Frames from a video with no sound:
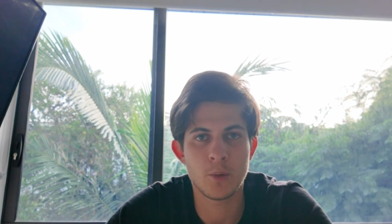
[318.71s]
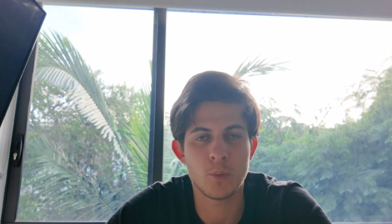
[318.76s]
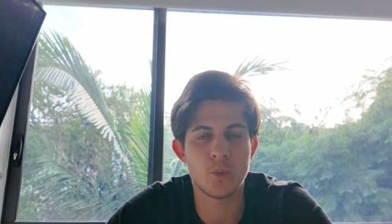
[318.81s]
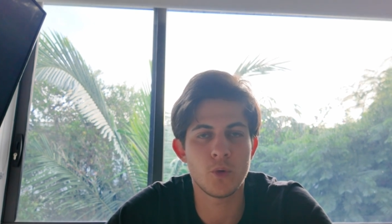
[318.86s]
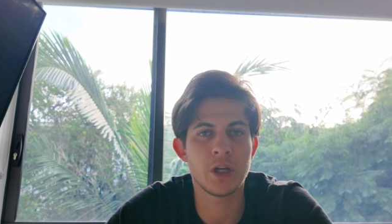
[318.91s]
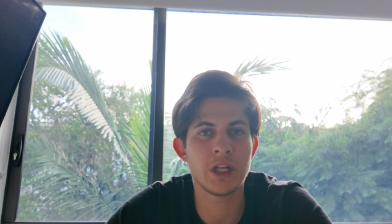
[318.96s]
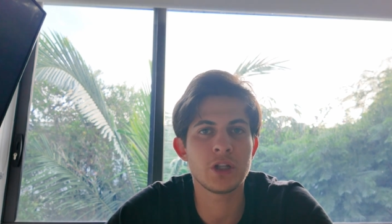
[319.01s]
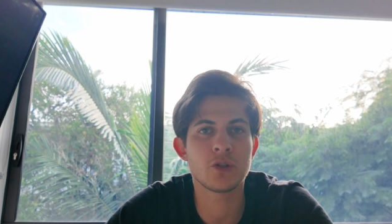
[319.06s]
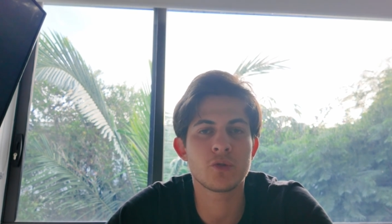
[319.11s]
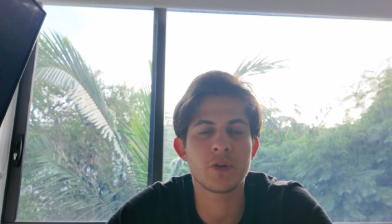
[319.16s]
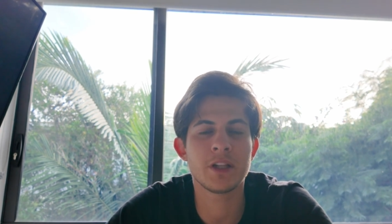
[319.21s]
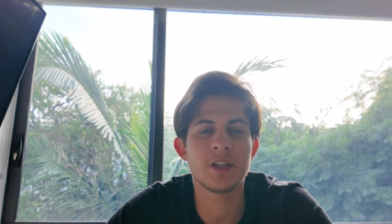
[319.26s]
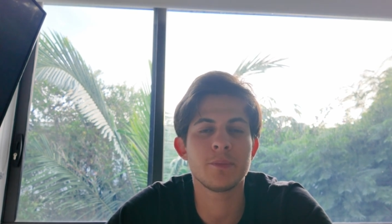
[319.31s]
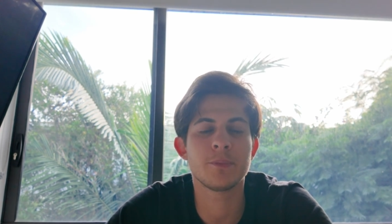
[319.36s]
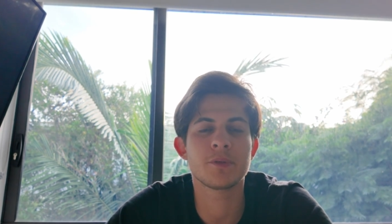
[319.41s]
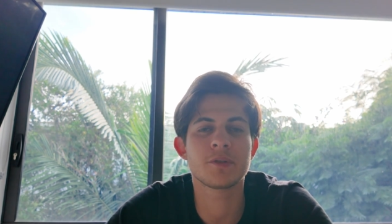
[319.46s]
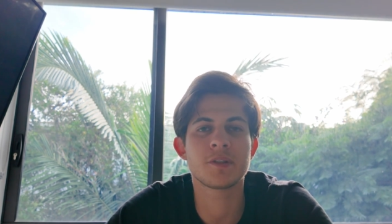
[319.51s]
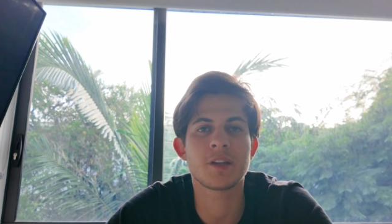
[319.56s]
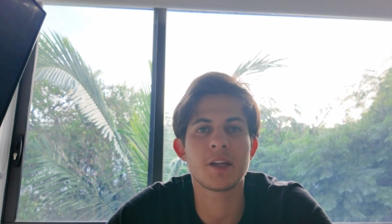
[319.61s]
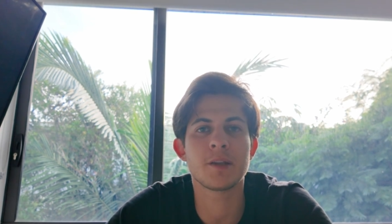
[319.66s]
bring
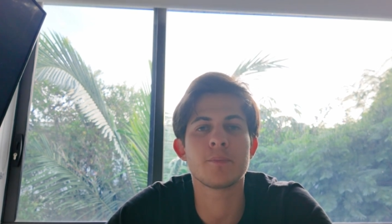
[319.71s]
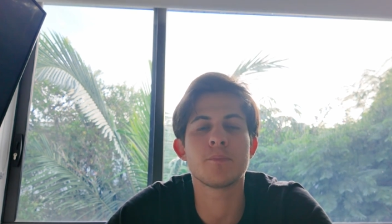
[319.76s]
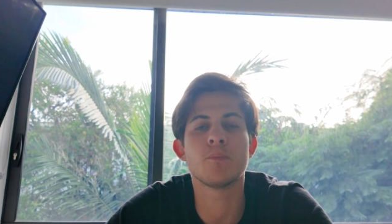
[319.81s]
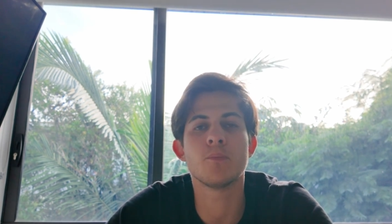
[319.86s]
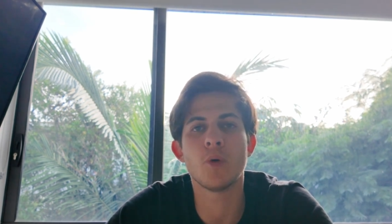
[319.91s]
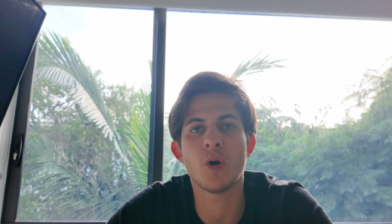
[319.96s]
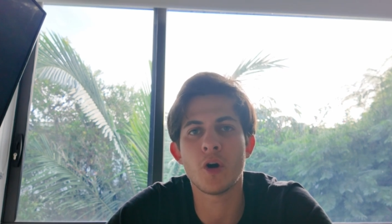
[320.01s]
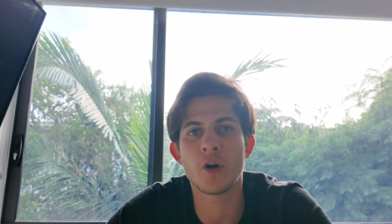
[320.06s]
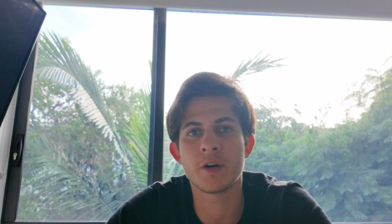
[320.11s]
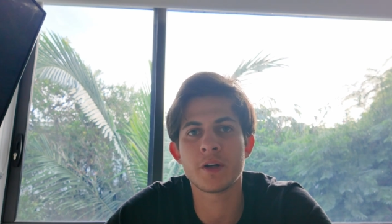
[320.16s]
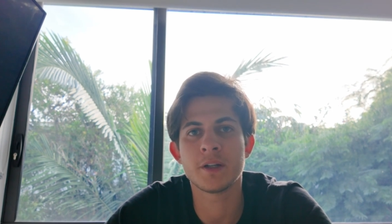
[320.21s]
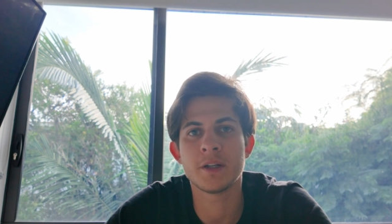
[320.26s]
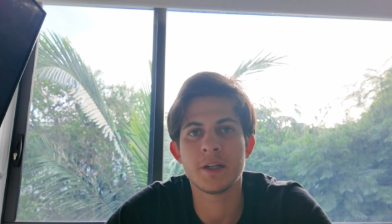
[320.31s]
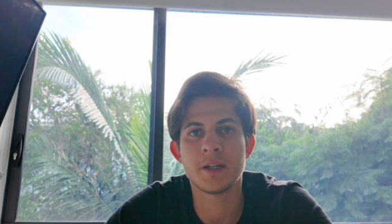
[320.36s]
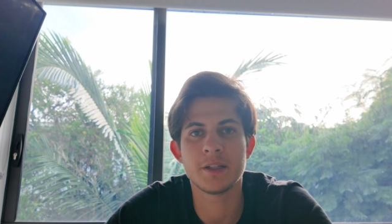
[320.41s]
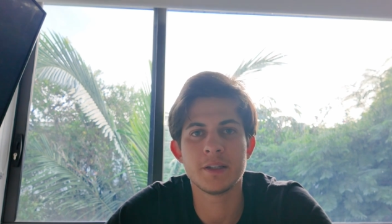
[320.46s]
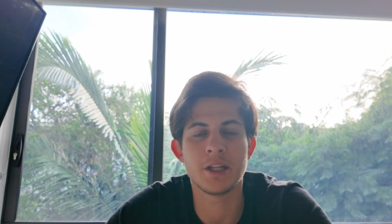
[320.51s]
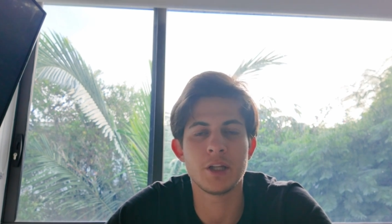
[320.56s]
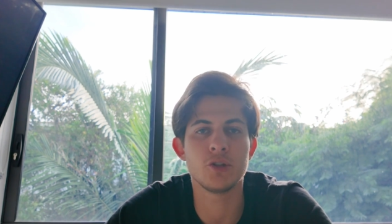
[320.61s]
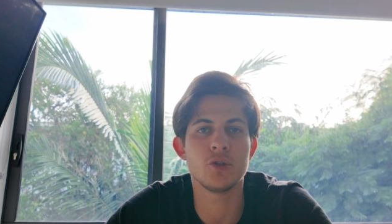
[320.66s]
20% more
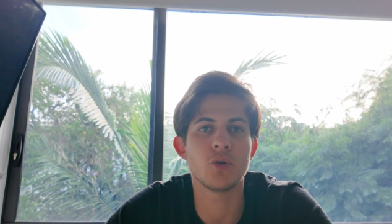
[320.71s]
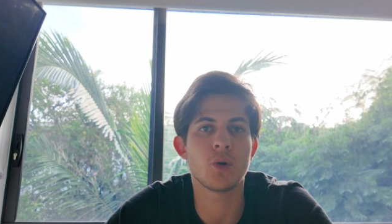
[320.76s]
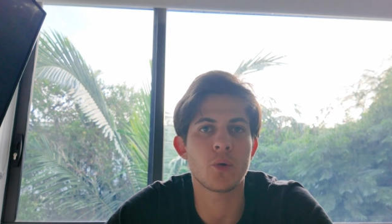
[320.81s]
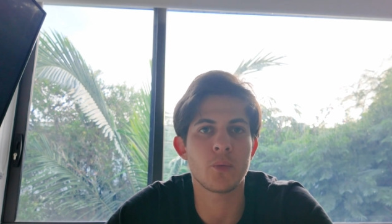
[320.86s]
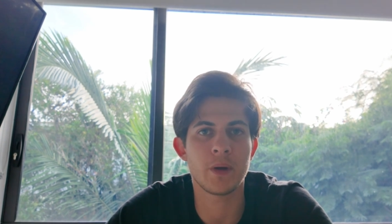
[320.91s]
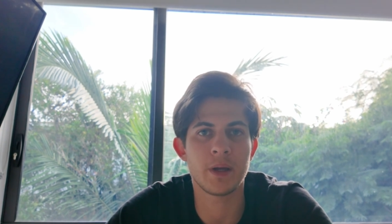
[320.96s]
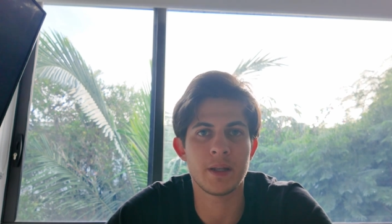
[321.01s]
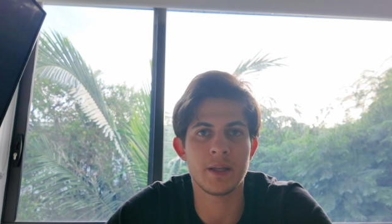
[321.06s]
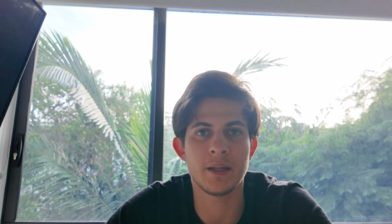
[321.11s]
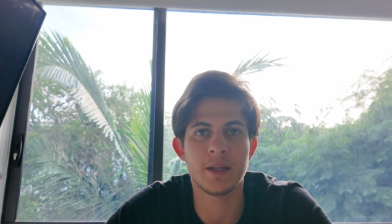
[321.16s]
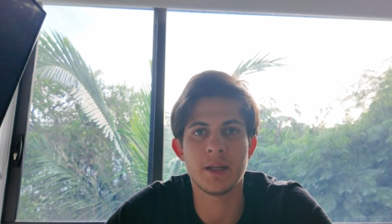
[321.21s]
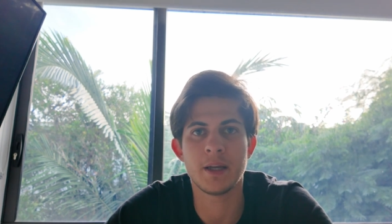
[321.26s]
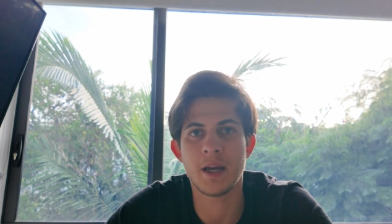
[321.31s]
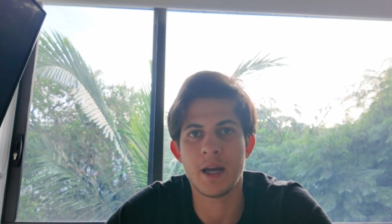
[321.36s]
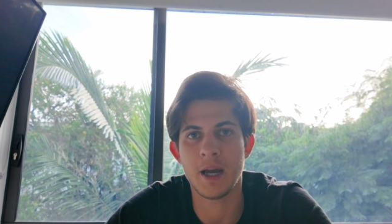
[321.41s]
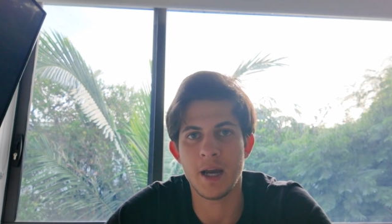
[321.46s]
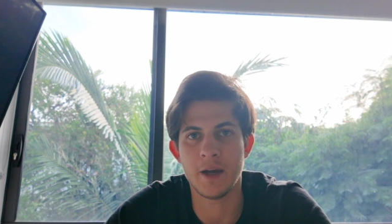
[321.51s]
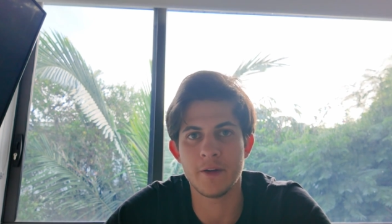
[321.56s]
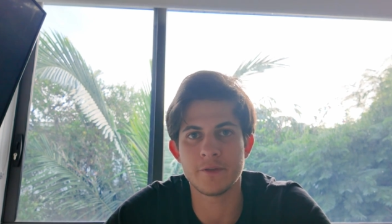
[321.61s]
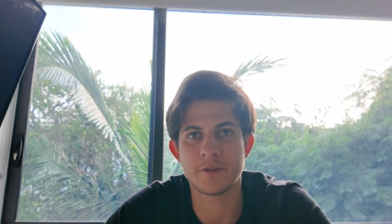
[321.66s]
than you already
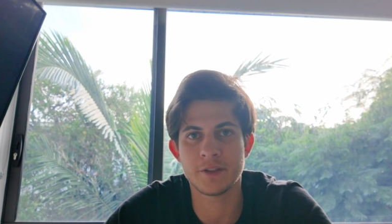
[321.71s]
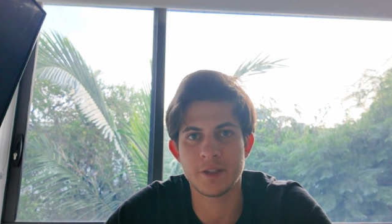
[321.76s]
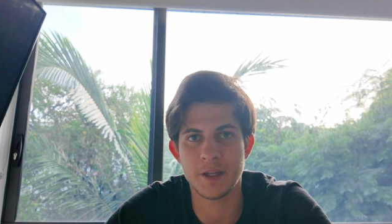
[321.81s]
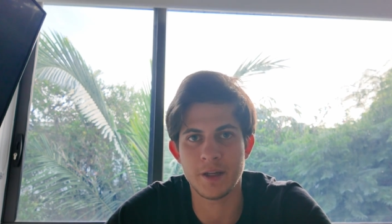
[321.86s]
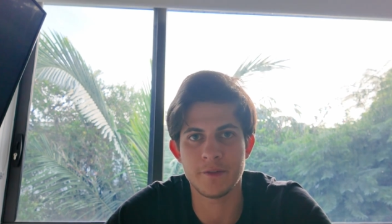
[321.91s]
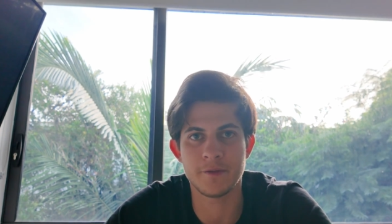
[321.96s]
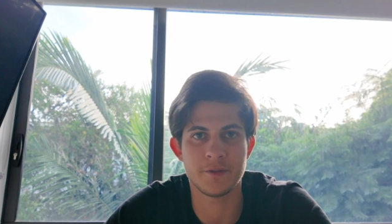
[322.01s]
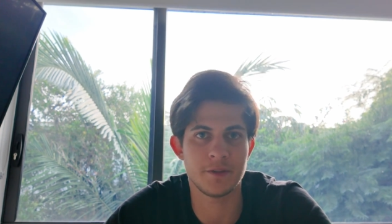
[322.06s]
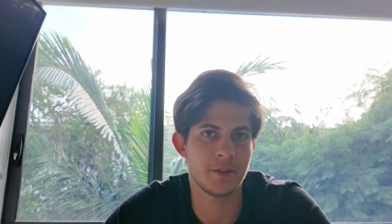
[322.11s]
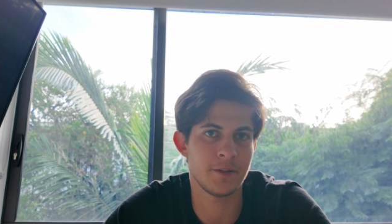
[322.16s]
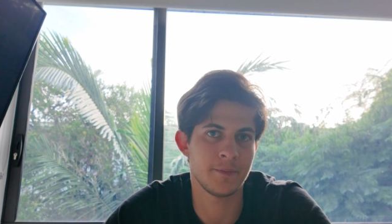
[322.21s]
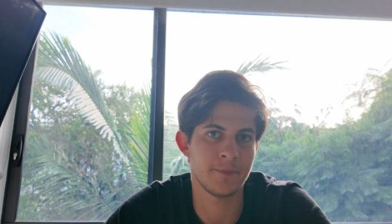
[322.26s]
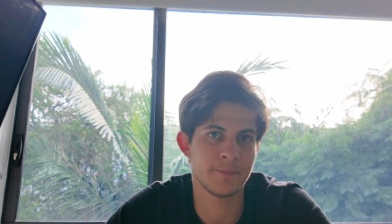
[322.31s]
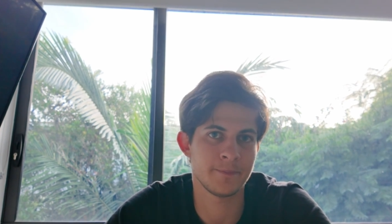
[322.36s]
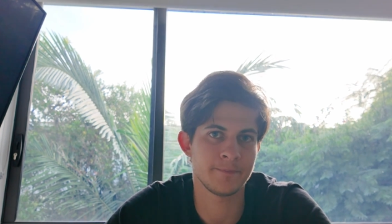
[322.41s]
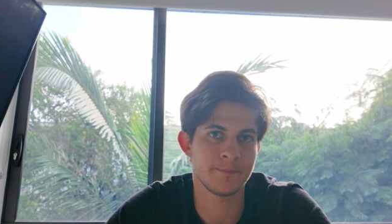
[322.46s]
have saved.